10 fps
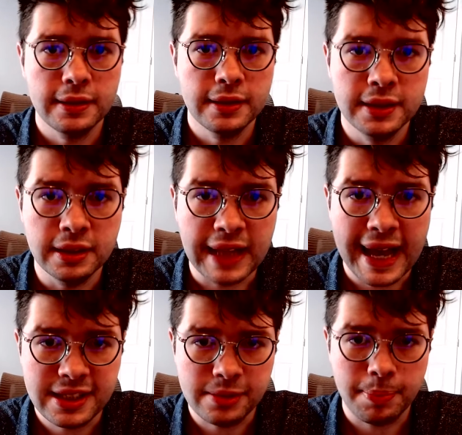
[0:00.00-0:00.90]
The
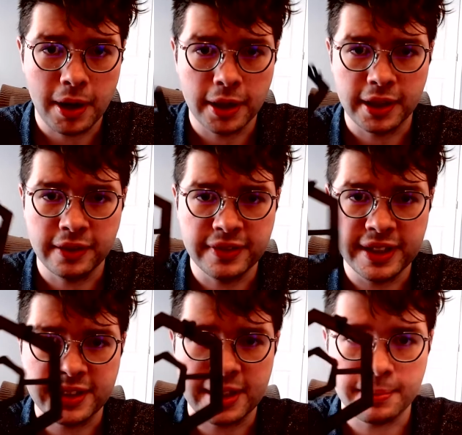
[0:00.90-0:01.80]
last part of the
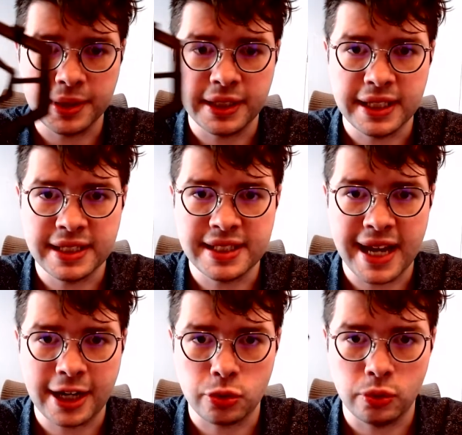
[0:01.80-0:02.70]
assembly is the
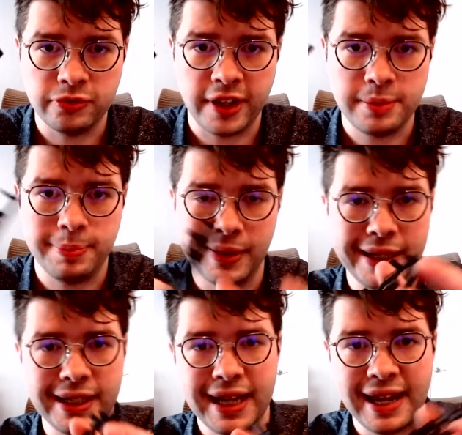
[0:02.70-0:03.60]
actual
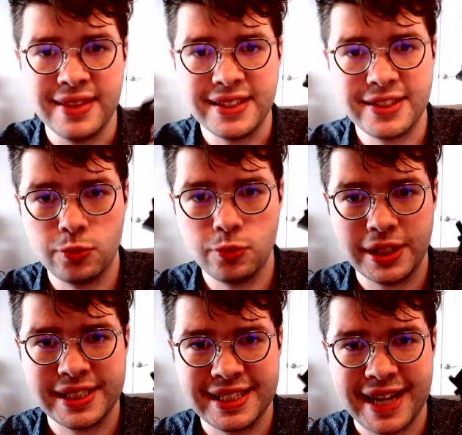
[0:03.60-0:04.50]
faceplate, and this is what
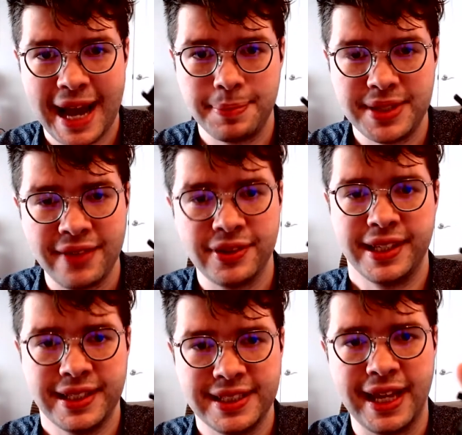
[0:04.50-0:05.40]
snaps
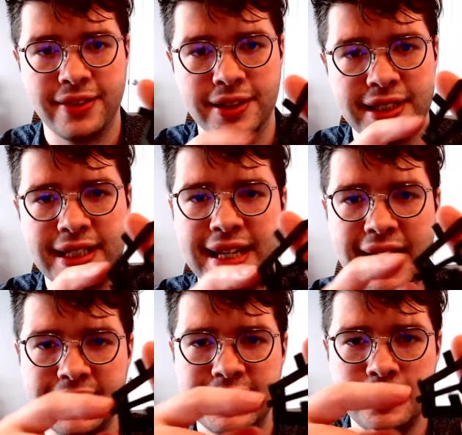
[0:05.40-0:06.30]
everything together. It
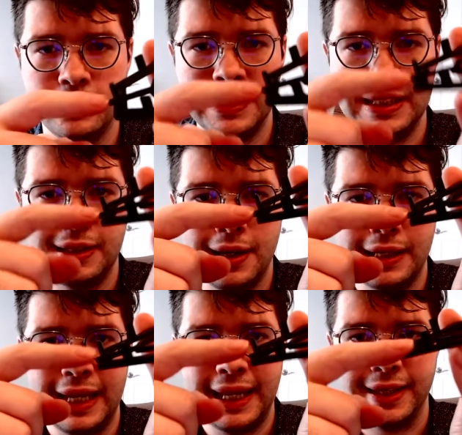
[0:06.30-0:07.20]
has these really long
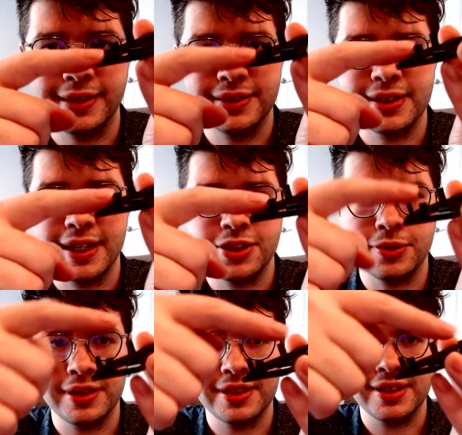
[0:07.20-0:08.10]
legs, as you
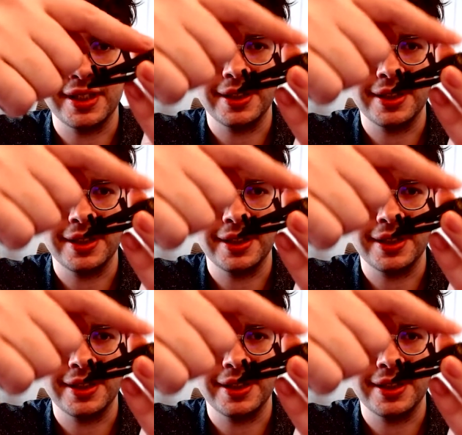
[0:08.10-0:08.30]
can see